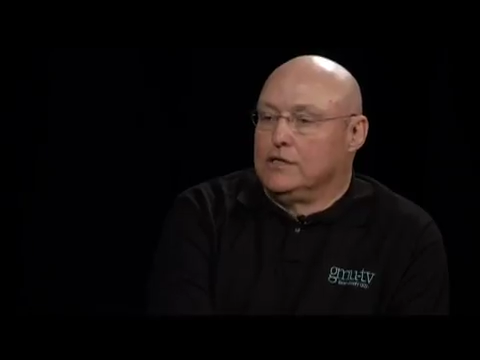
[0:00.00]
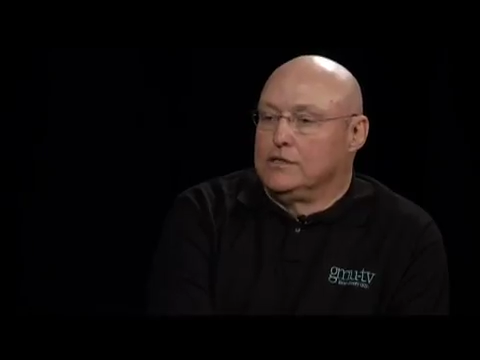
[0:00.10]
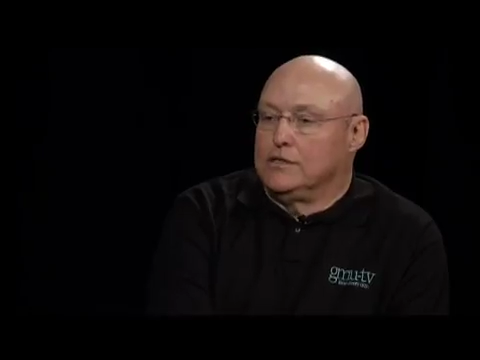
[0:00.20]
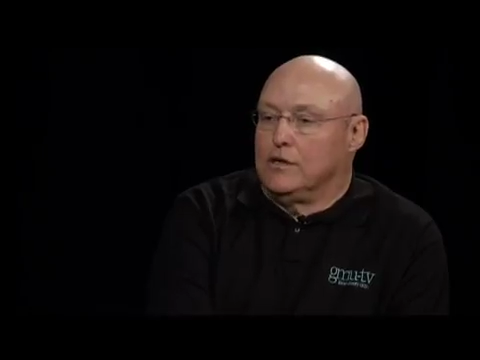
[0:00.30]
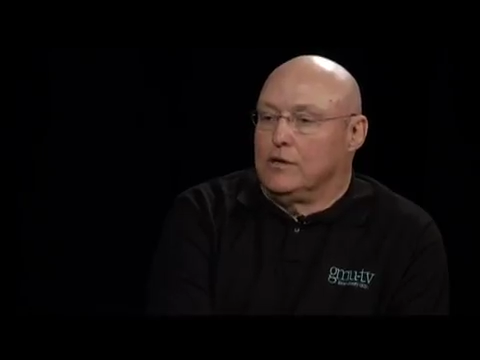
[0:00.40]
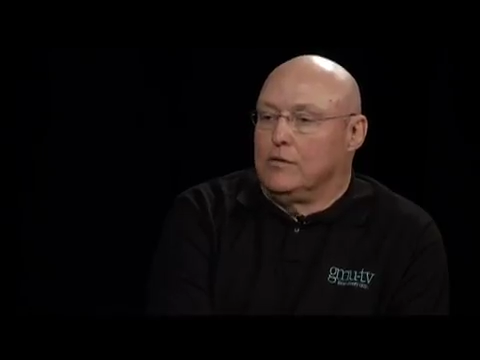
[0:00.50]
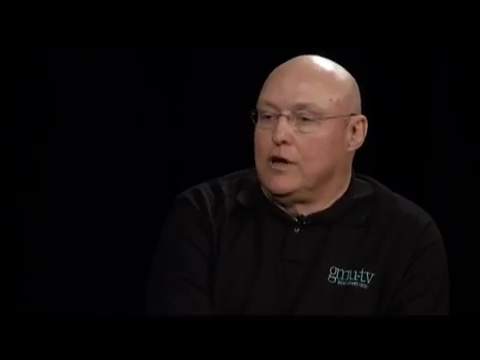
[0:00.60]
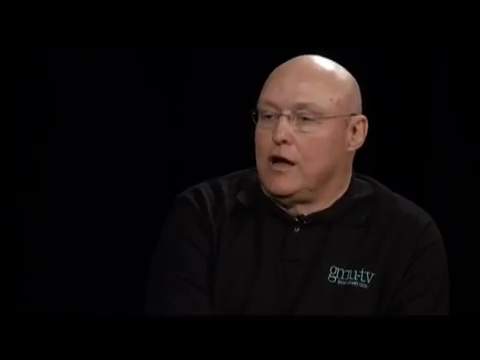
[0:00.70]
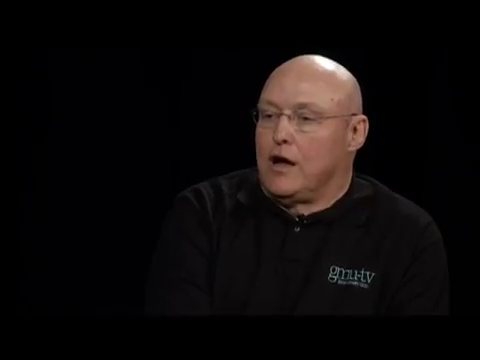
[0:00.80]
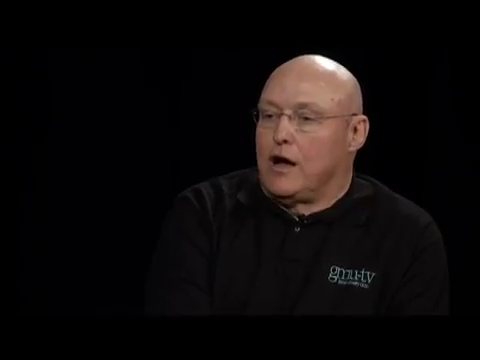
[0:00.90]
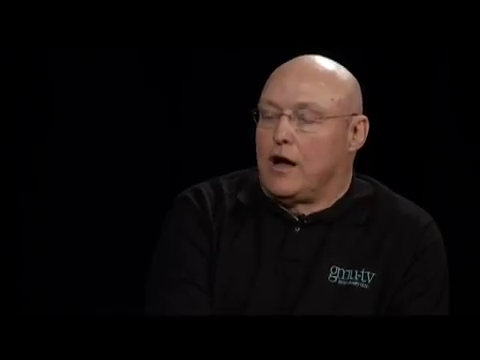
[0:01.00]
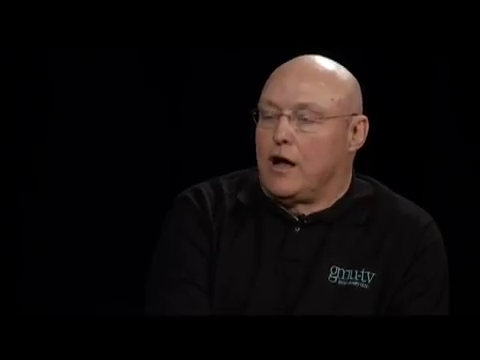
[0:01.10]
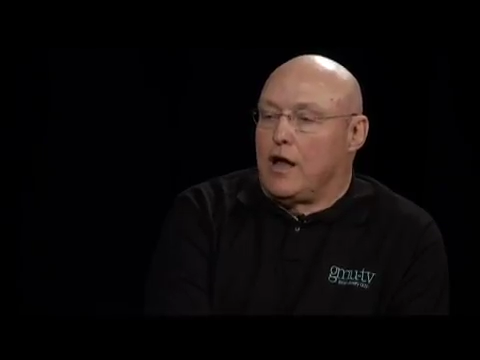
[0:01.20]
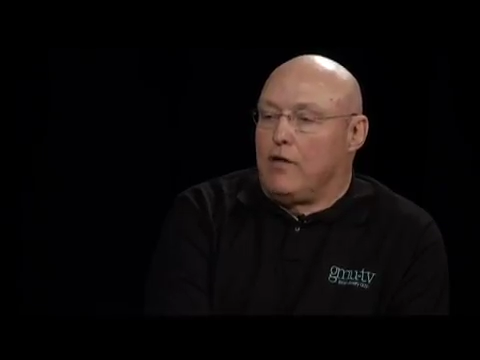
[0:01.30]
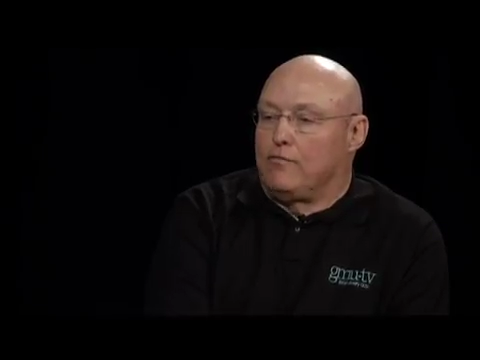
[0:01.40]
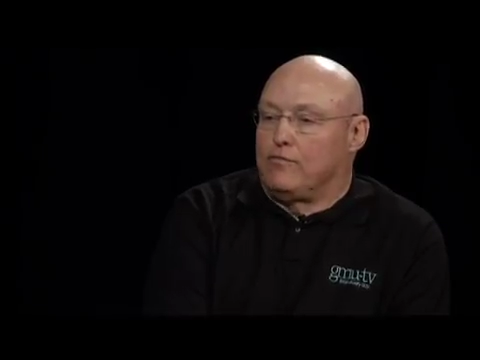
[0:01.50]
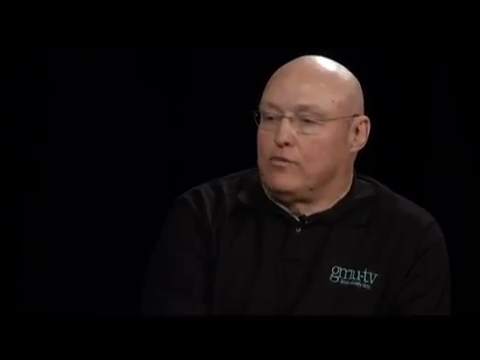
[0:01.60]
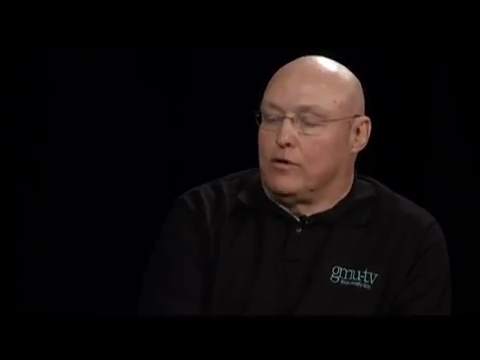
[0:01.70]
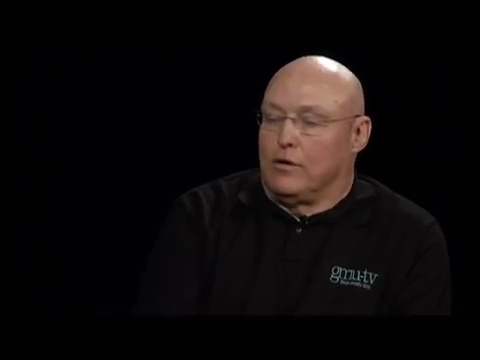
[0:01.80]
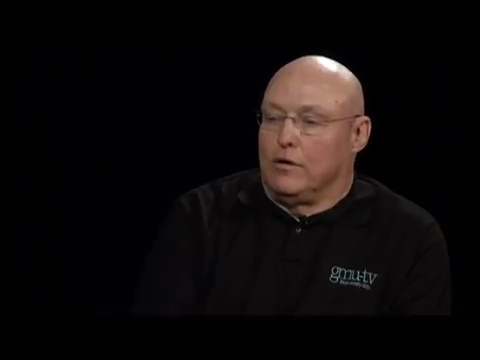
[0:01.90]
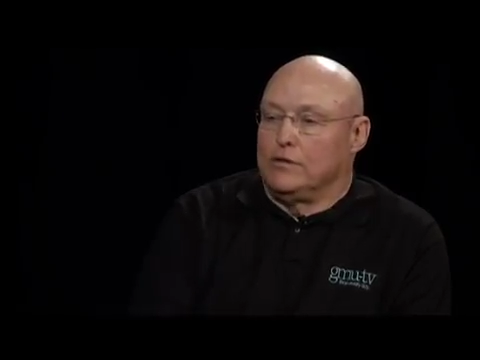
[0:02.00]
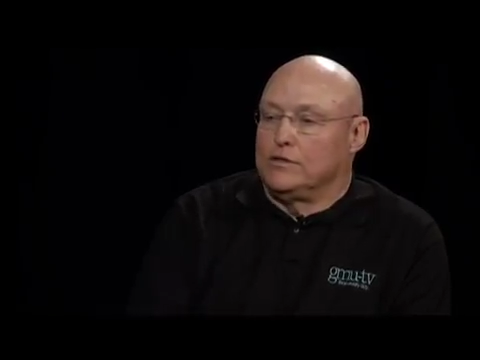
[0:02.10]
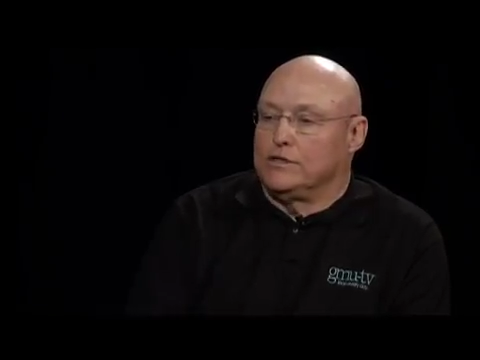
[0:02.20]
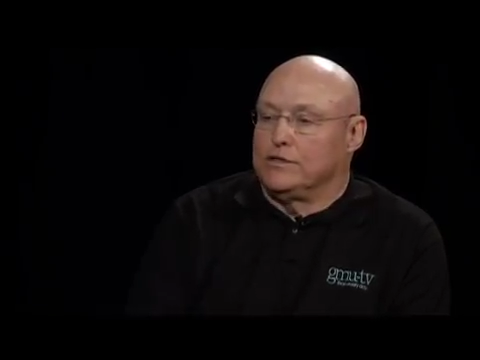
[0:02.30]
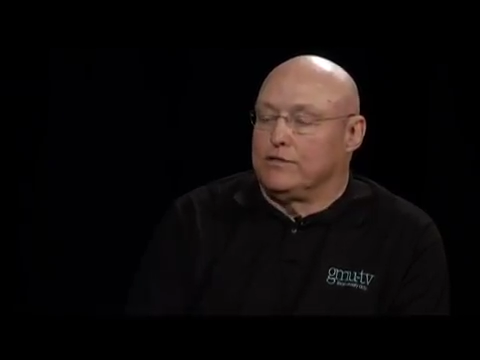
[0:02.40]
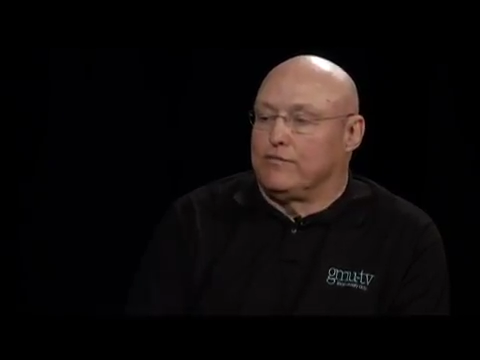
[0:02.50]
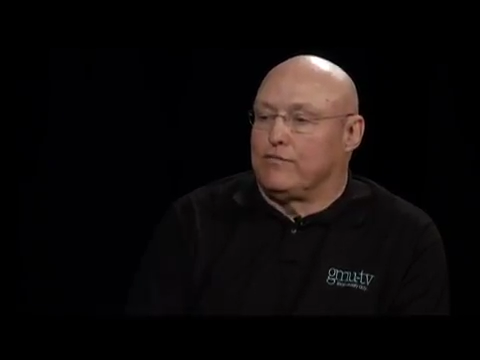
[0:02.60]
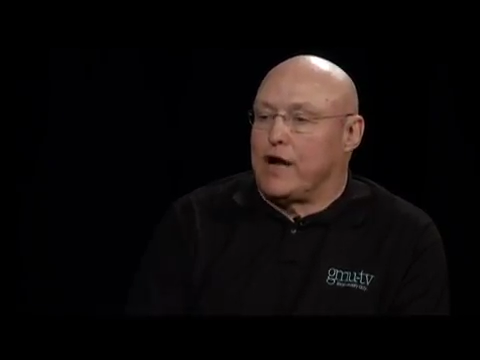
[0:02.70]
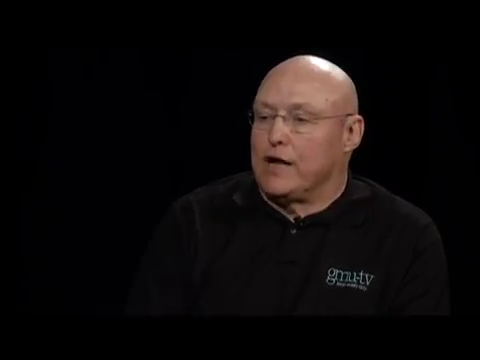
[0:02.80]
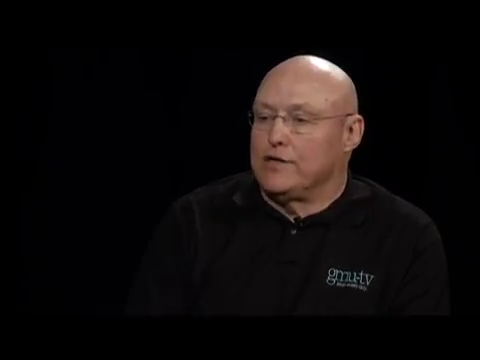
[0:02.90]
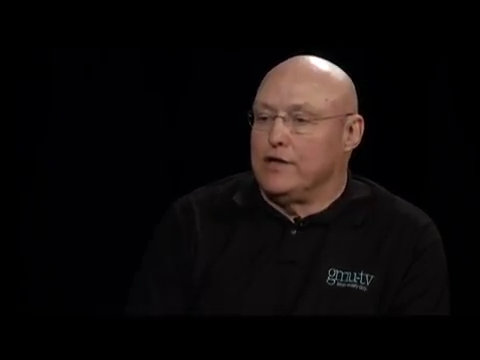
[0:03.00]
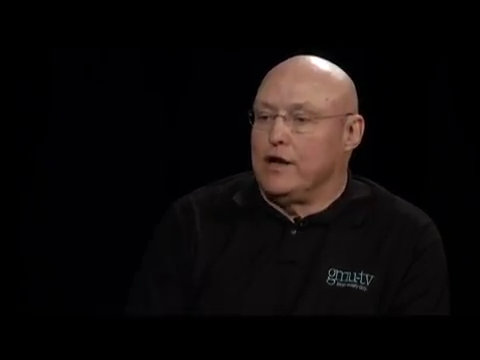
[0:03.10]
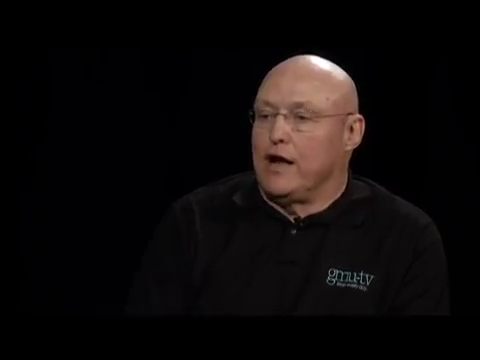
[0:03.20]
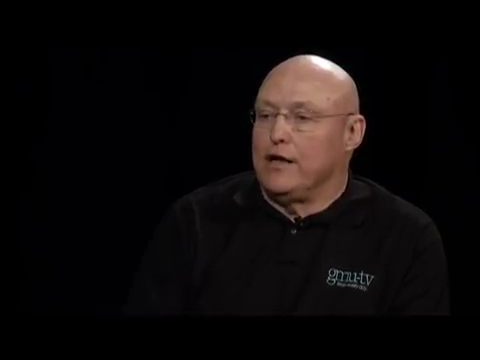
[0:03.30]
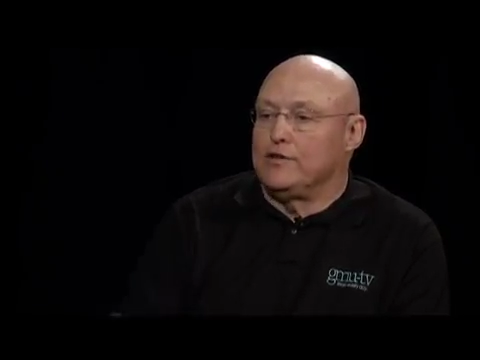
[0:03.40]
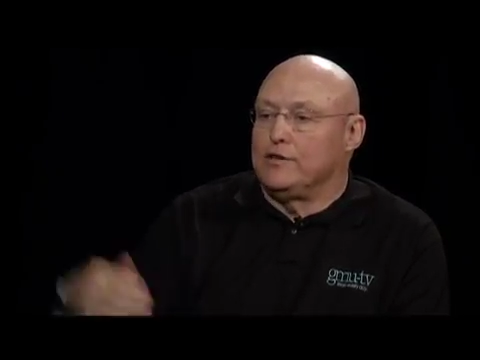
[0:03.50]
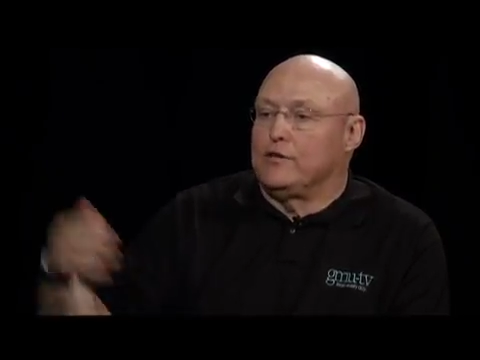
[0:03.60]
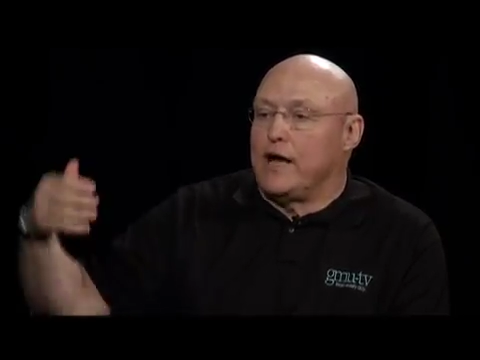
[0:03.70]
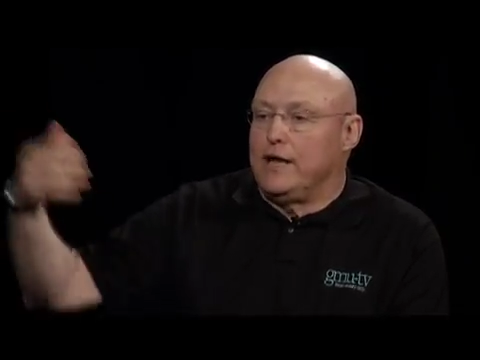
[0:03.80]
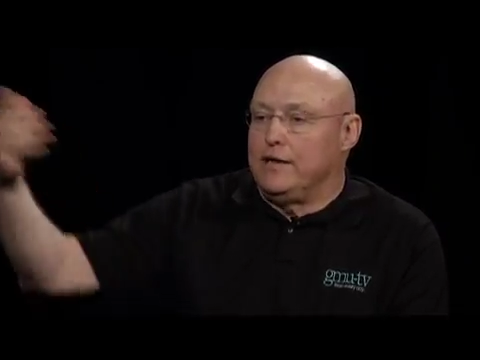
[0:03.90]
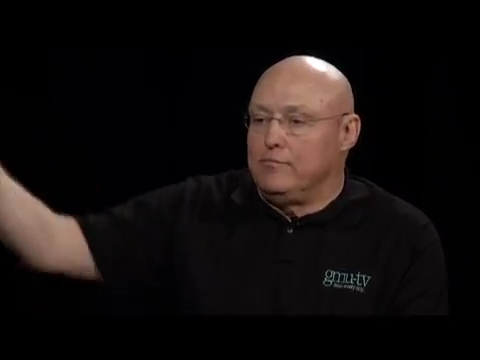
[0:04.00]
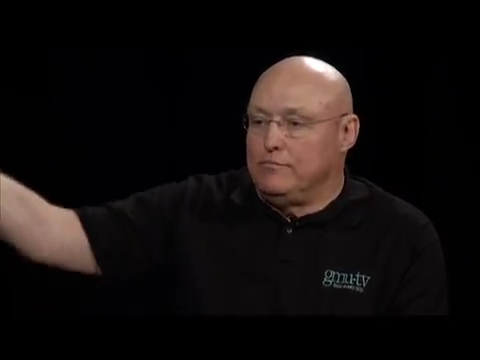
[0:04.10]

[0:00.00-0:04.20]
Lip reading: So for just a fraction, and I still had to